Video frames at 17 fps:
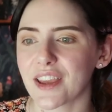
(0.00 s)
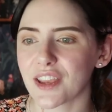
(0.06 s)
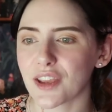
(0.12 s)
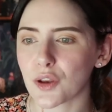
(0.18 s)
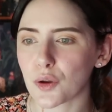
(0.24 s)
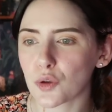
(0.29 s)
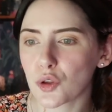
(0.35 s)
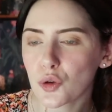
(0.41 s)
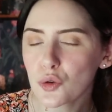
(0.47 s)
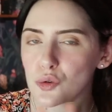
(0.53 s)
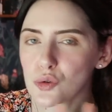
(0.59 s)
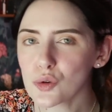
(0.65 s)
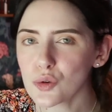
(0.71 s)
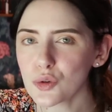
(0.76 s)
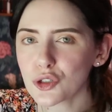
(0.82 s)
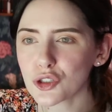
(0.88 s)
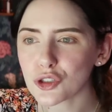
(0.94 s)
you know,
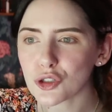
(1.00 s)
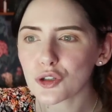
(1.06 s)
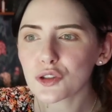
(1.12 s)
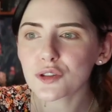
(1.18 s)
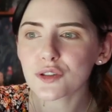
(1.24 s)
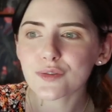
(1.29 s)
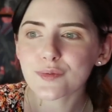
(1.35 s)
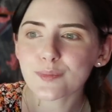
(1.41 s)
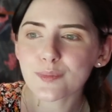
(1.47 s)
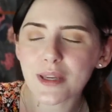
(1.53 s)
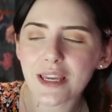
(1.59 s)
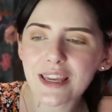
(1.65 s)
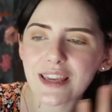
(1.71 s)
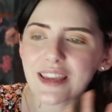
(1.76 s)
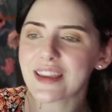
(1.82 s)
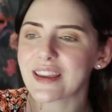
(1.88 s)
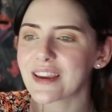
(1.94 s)
you shouldn't
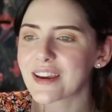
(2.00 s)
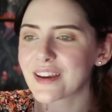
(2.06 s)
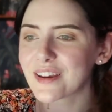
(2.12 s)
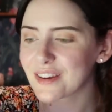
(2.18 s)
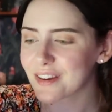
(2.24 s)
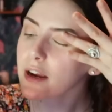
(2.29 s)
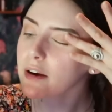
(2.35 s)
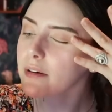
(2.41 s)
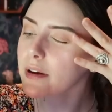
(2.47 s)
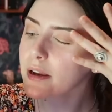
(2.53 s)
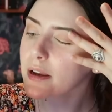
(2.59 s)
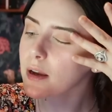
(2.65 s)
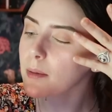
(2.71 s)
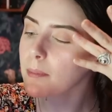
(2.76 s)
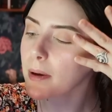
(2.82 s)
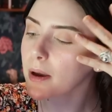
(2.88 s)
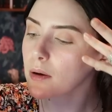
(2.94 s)
be
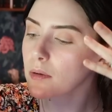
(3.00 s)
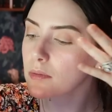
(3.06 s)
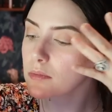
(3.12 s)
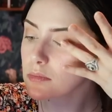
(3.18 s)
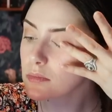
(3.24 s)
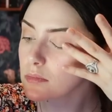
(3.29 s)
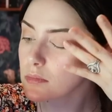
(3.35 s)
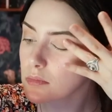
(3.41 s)
caring about